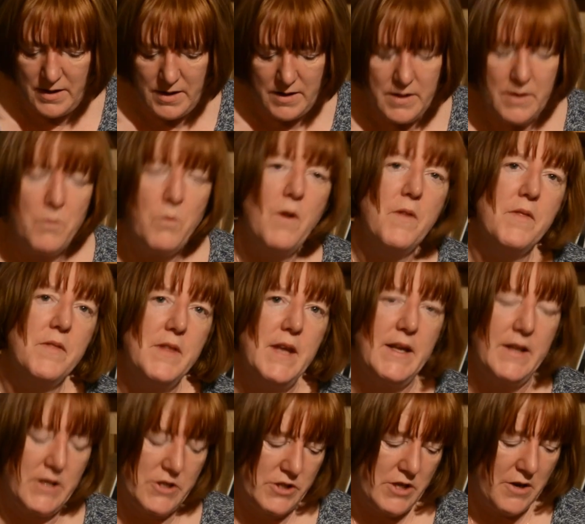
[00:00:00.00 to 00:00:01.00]
One
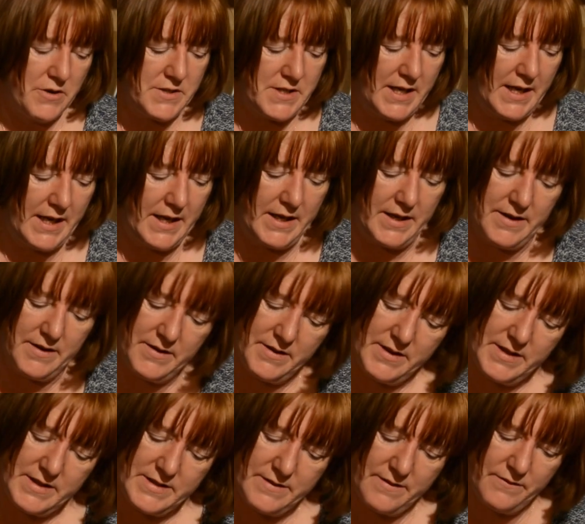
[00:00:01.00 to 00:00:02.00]
thing that shows here
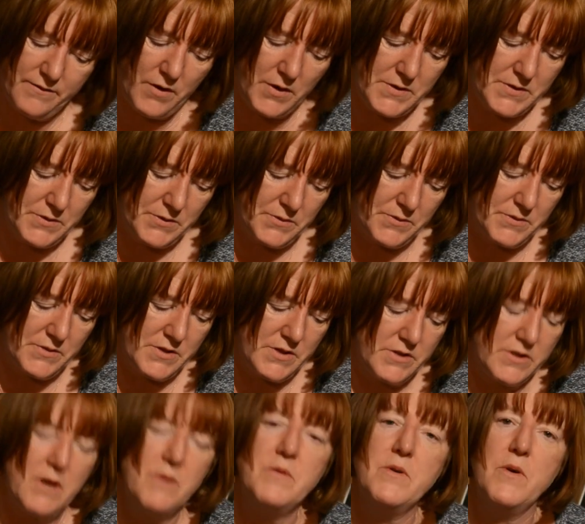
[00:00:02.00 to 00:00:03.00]
is that fossils
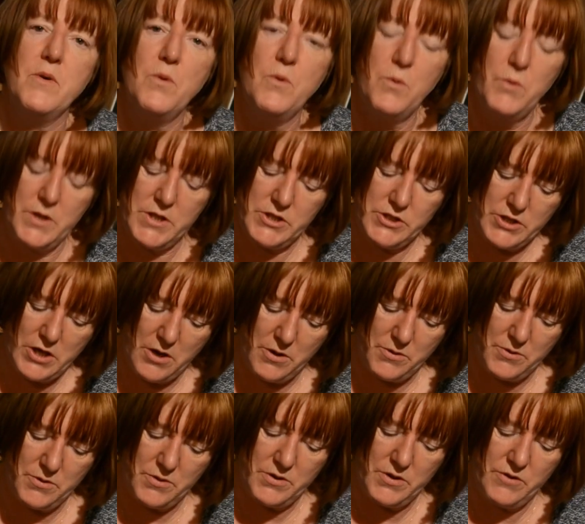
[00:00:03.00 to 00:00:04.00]
don't always
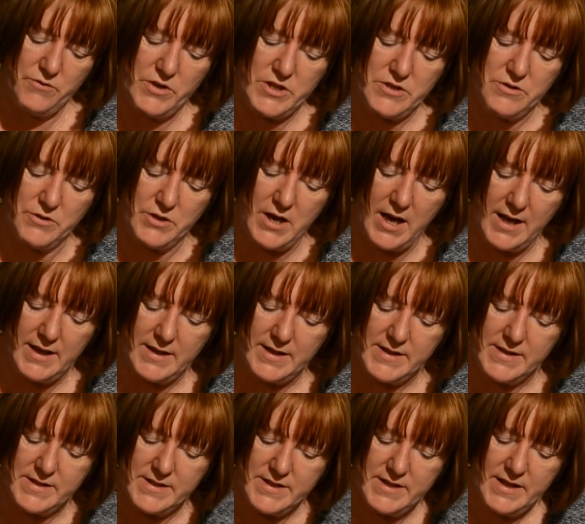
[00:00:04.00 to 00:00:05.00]
show the original
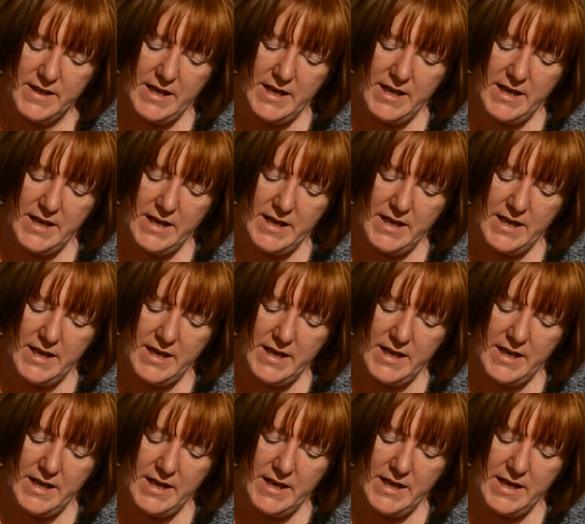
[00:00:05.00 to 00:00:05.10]
colours.